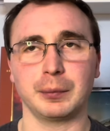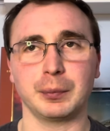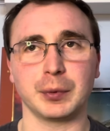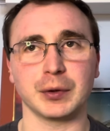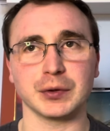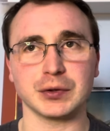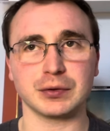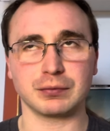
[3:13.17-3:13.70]

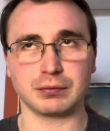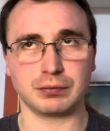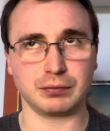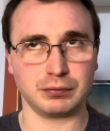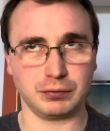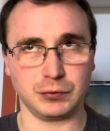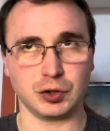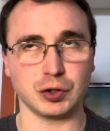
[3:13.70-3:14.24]
But
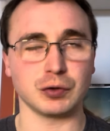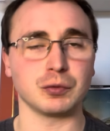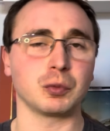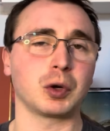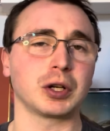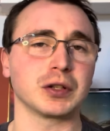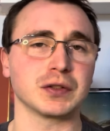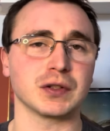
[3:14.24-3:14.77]
Dune
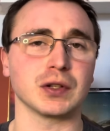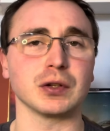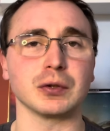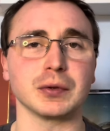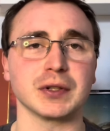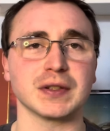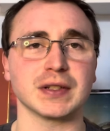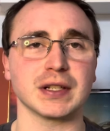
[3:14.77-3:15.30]
one and two
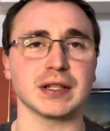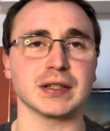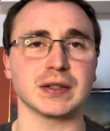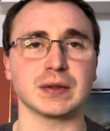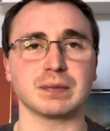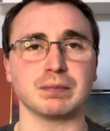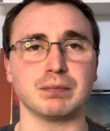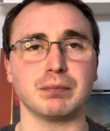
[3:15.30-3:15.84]
is,
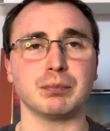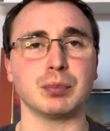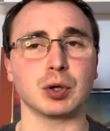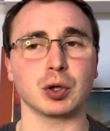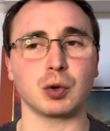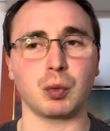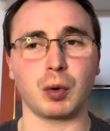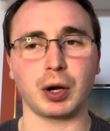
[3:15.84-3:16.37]
is
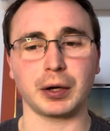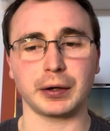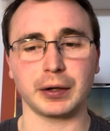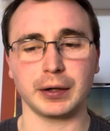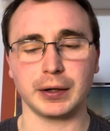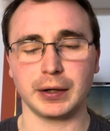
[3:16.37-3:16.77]
Book one.